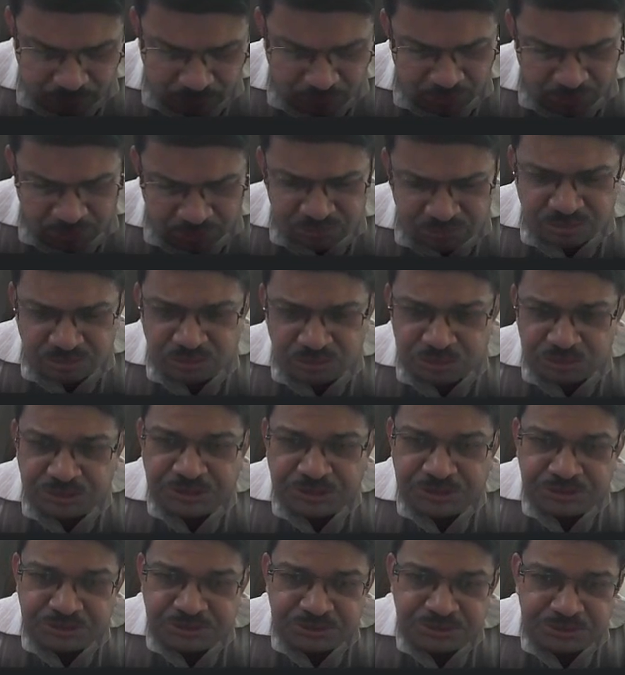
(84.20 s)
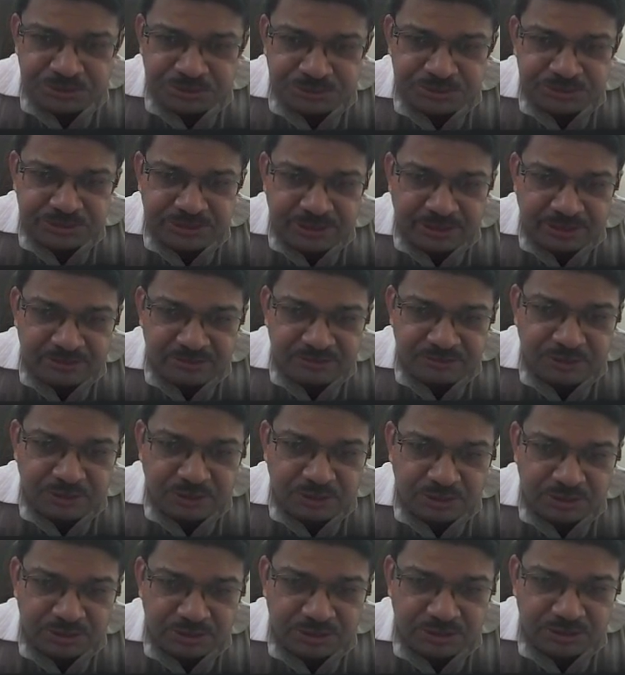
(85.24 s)
So you need to use that
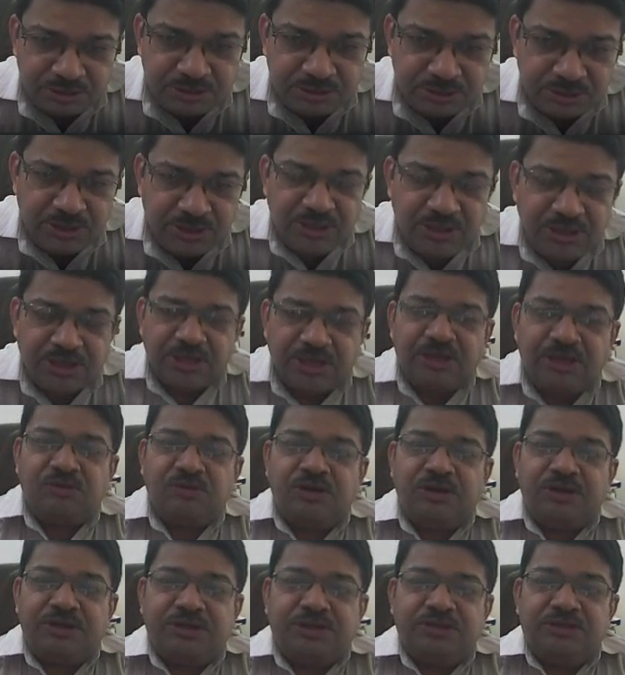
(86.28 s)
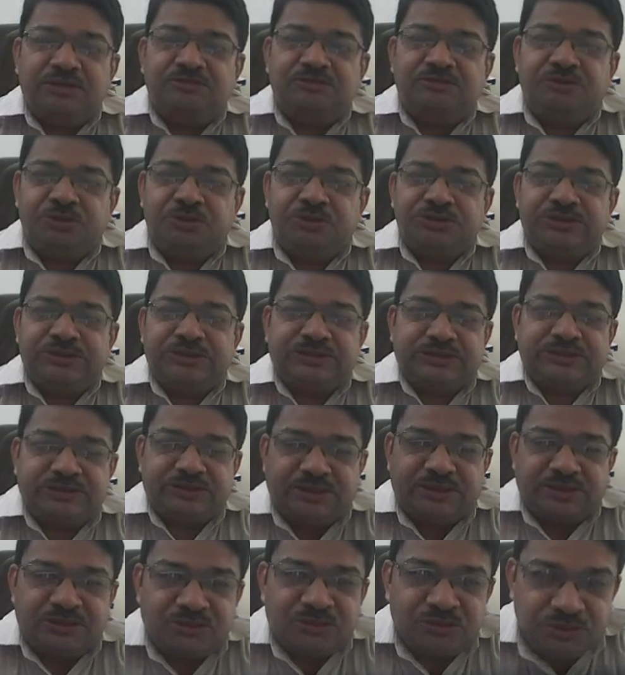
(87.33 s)
for calculating the forces,
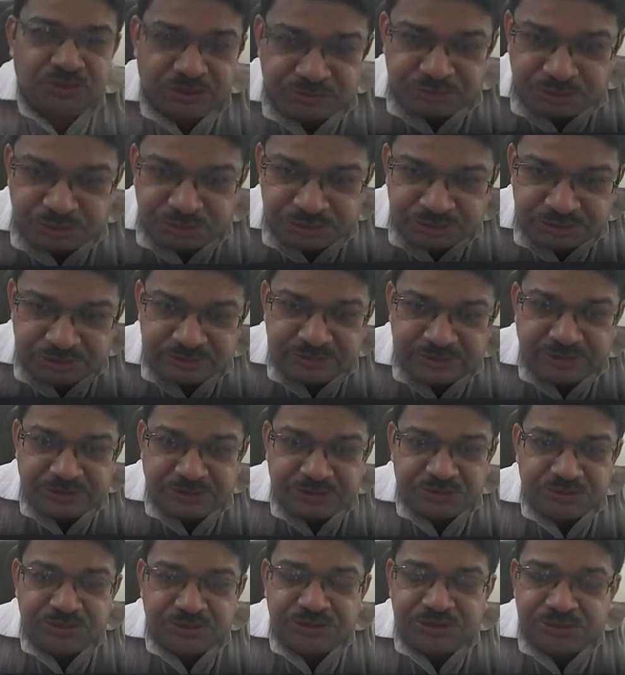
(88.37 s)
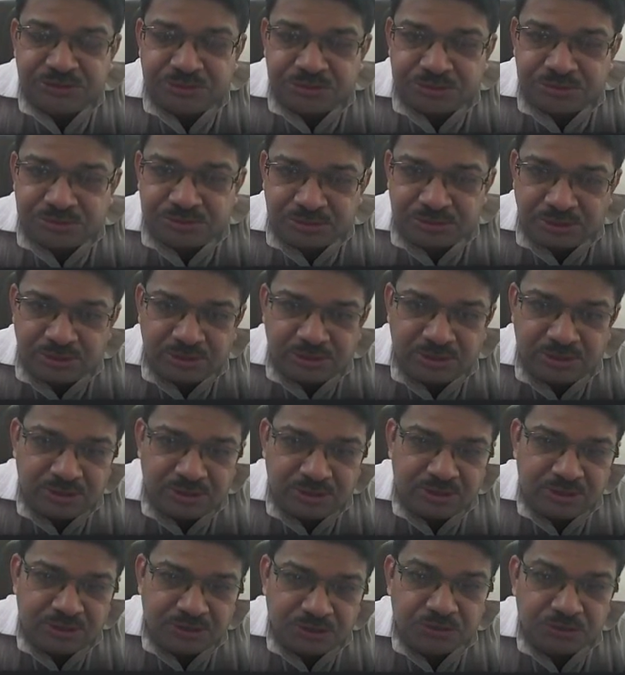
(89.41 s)
earthquake forces that you need to
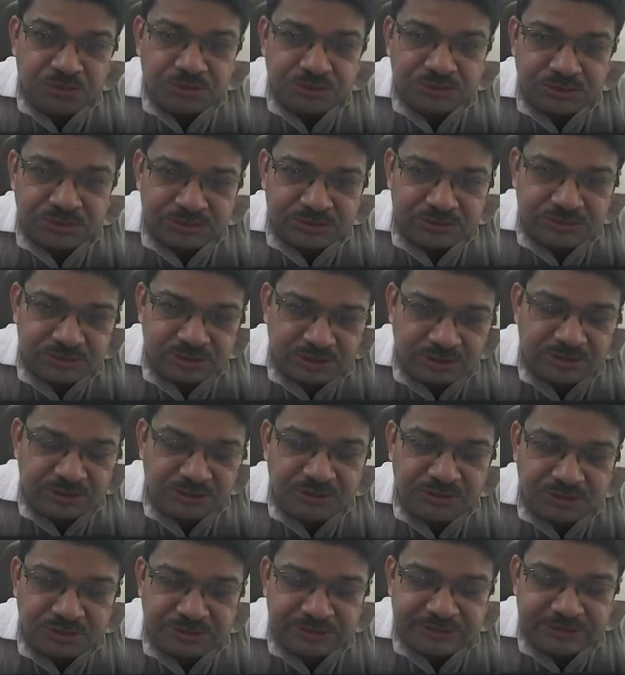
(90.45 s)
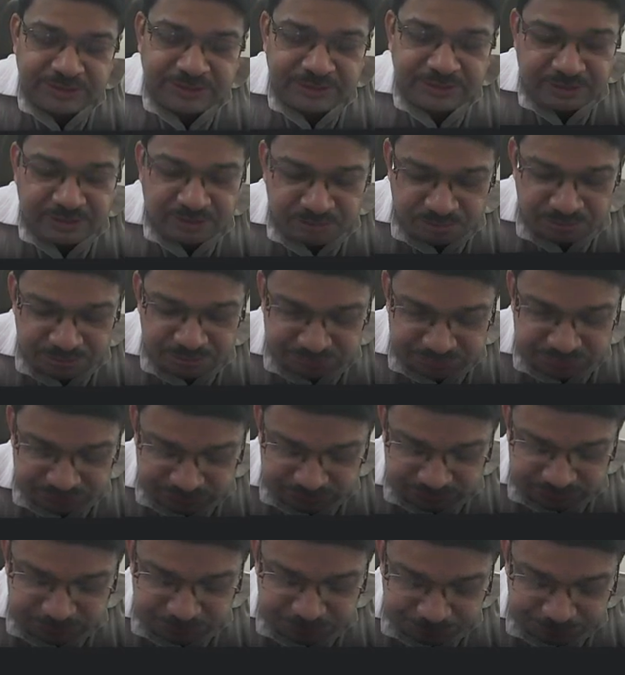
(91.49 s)
use in your design calculations.